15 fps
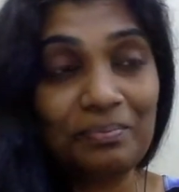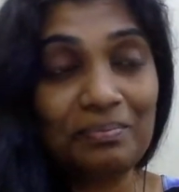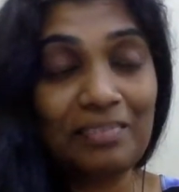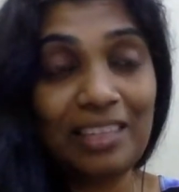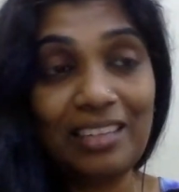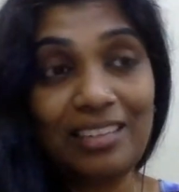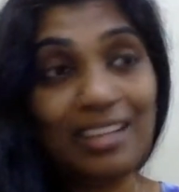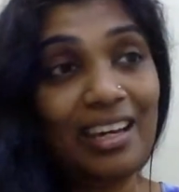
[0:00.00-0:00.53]

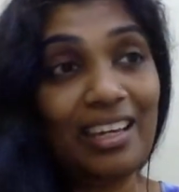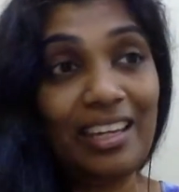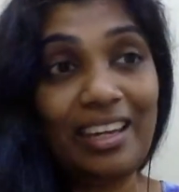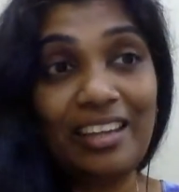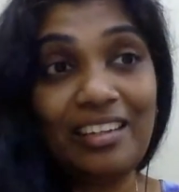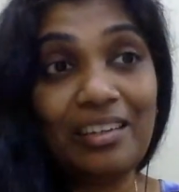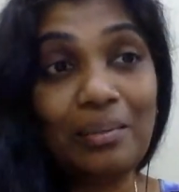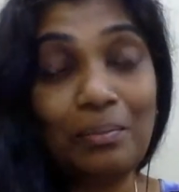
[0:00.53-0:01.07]
that I
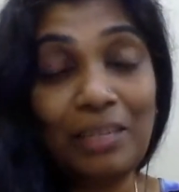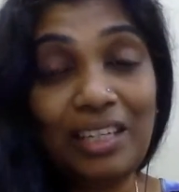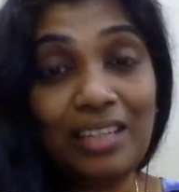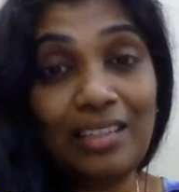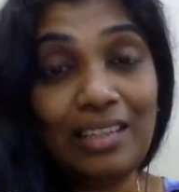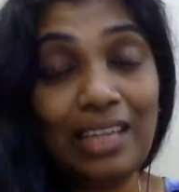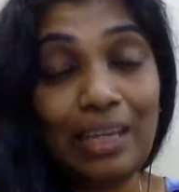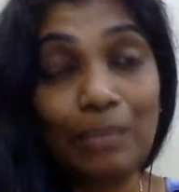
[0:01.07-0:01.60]
hadn't
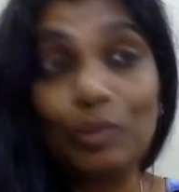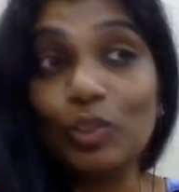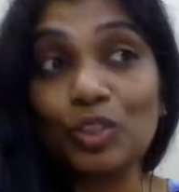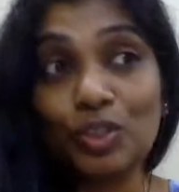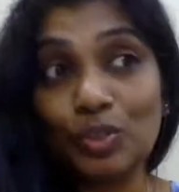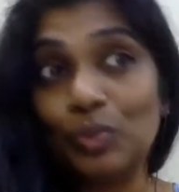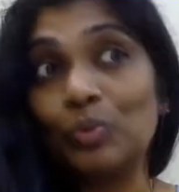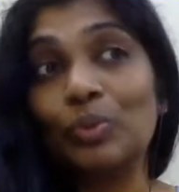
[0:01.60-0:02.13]
been able to
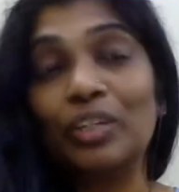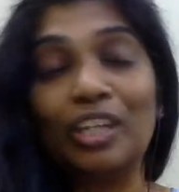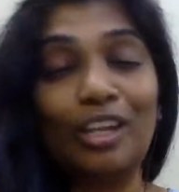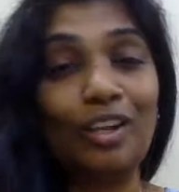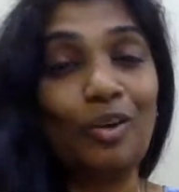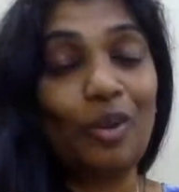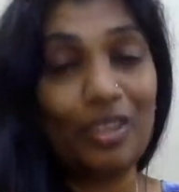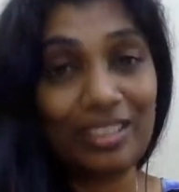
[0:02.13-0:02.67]
do in a
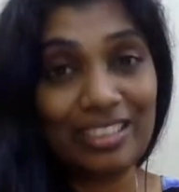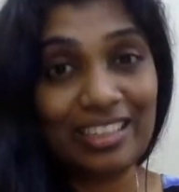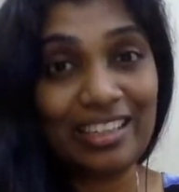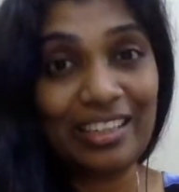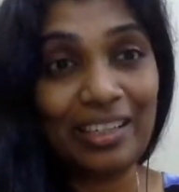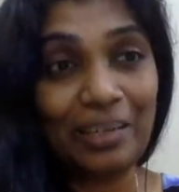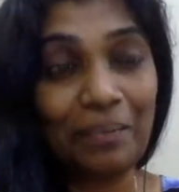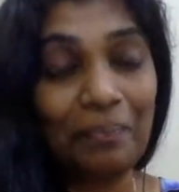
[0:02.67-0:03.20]
long
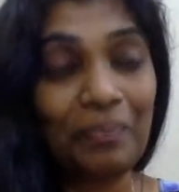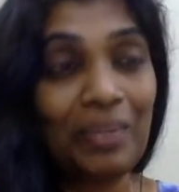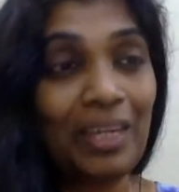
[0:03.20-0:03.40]
time.